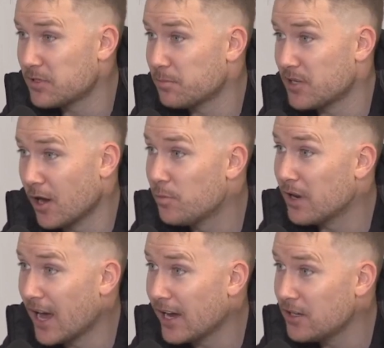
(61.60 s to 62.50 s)
up to open
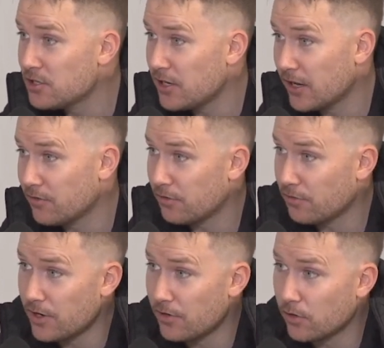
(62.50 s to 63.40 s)
age out of a
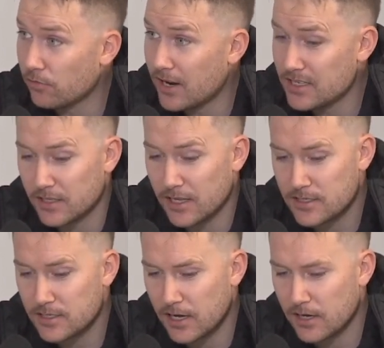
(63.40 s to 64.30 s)
3-year-old race last
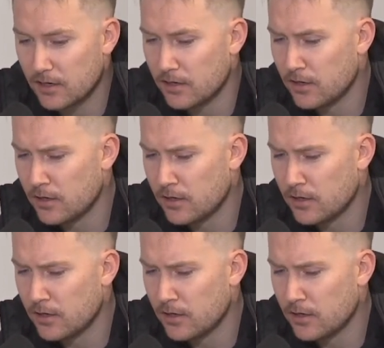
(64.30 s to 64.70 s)
start and